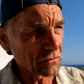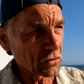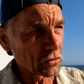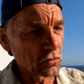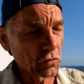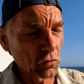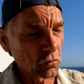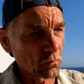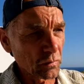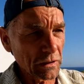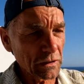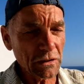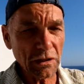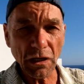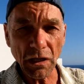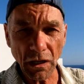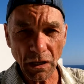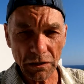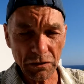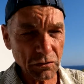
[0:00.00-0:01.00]
do read the
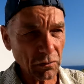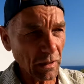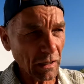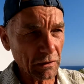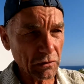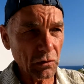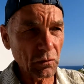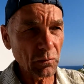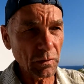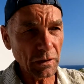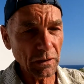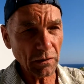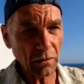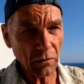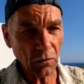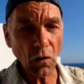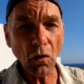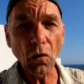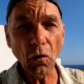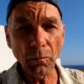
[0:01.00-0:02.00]
contract, do read
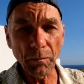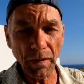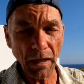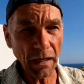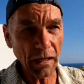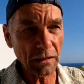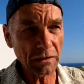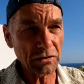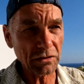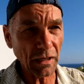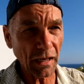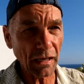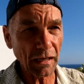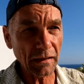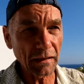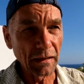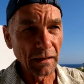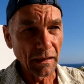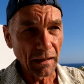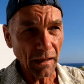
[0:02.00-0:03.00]
their homepage,
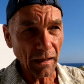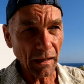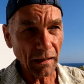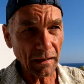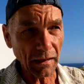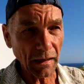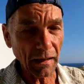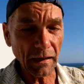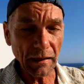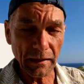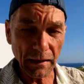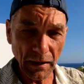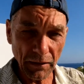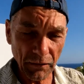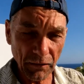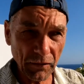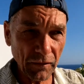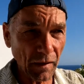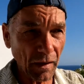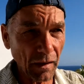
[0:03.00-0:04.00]
and it
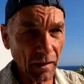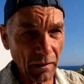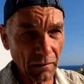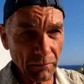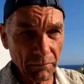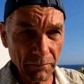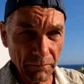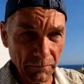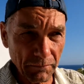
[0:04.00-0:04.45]
does say